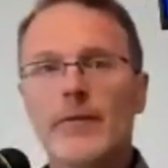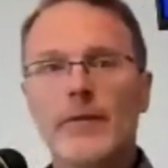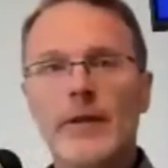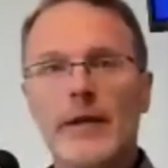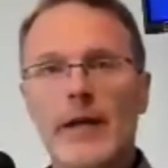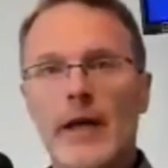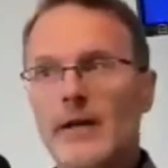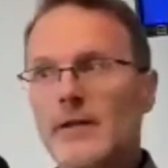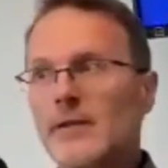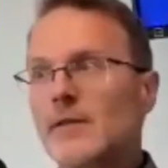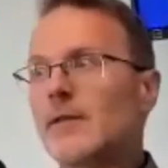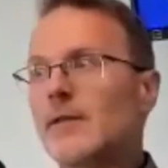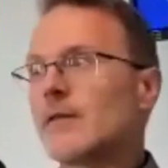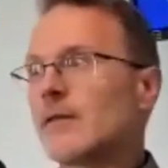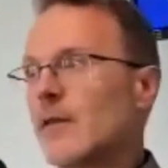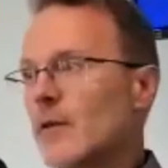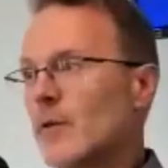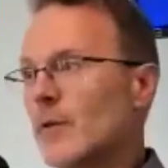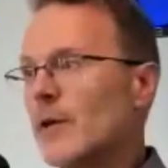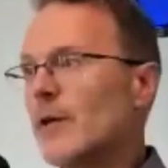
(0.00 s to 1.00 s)
the
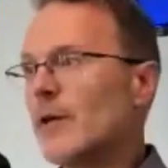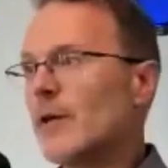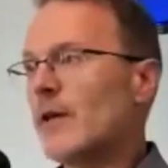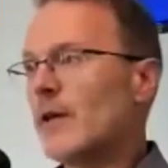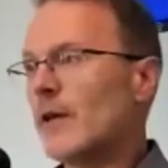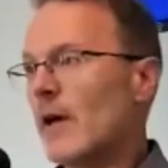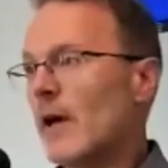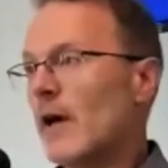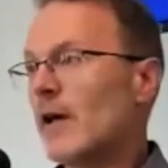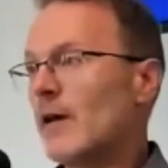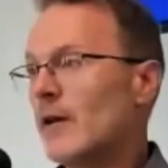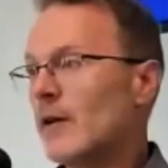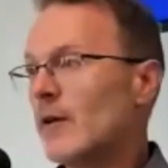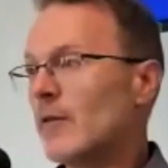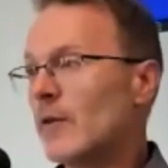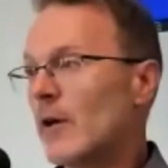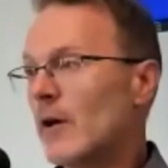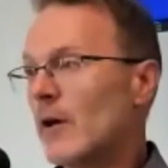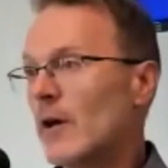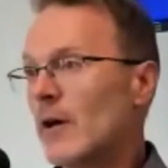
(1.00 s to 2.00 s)
Exodus 3 idea
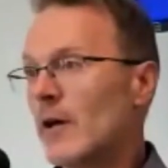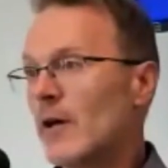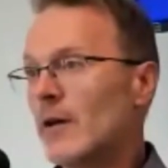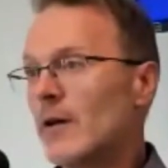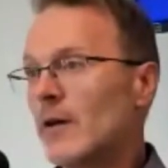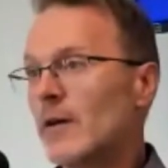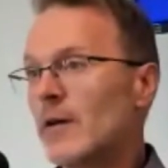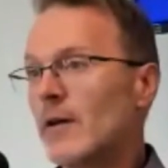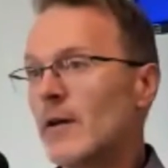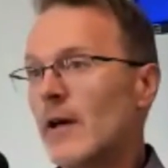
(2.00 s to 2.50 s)
of God